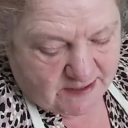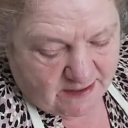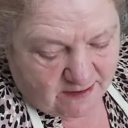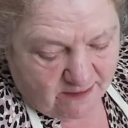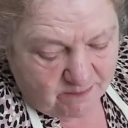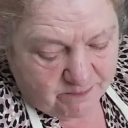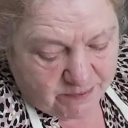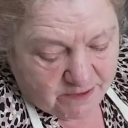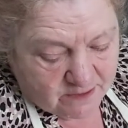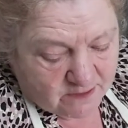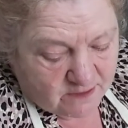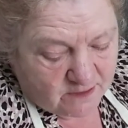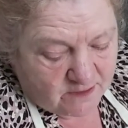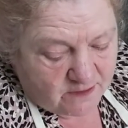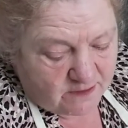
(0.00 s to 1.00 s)
cup.
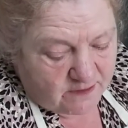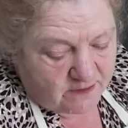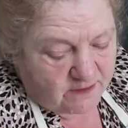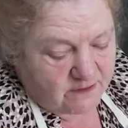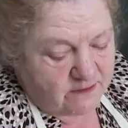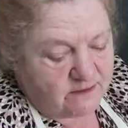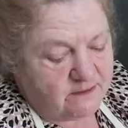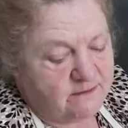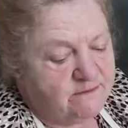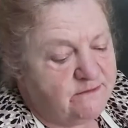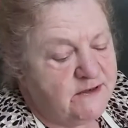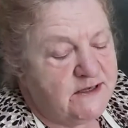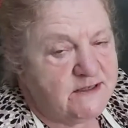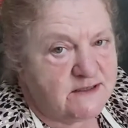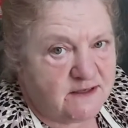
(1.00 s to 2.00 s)

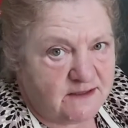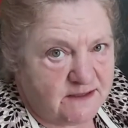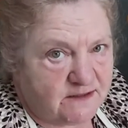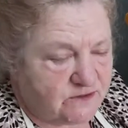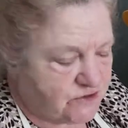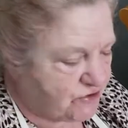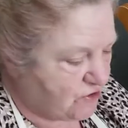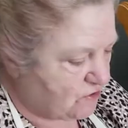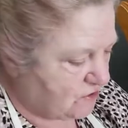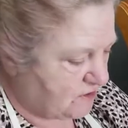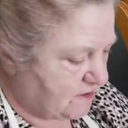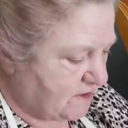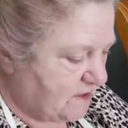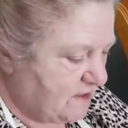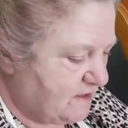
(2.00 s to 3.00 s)
These are little
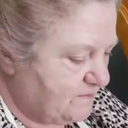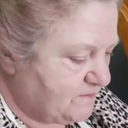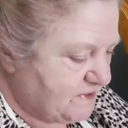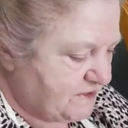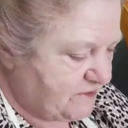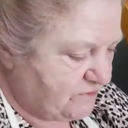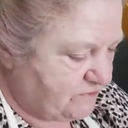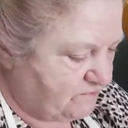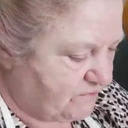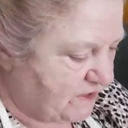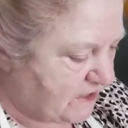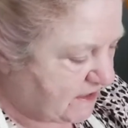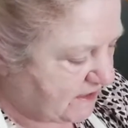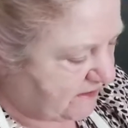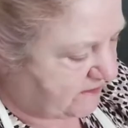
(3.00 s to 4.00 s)
chocolate cups you can
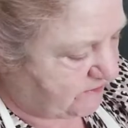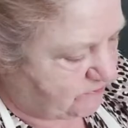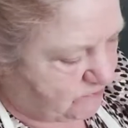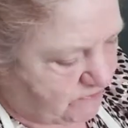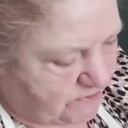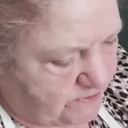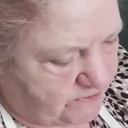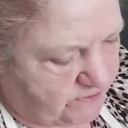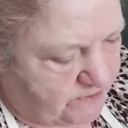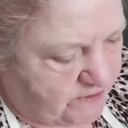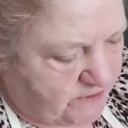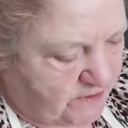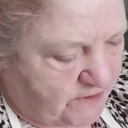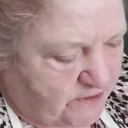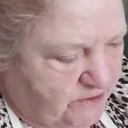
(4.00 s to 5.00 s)
buy. You
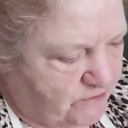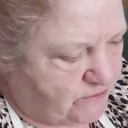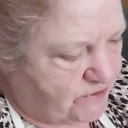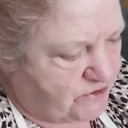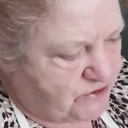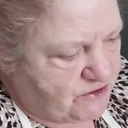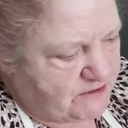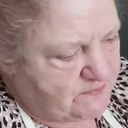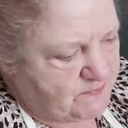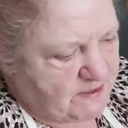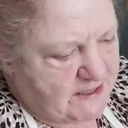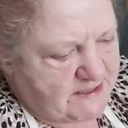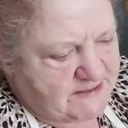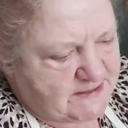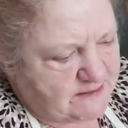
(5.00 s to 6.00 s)
can just
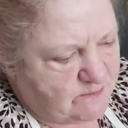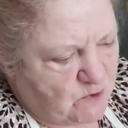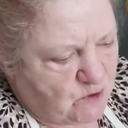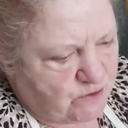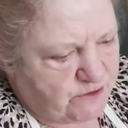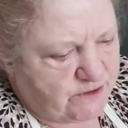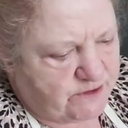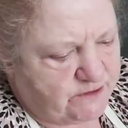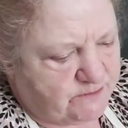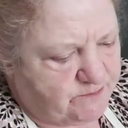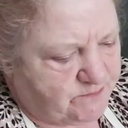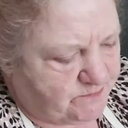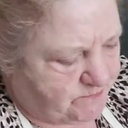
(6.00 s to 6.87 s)
place them on a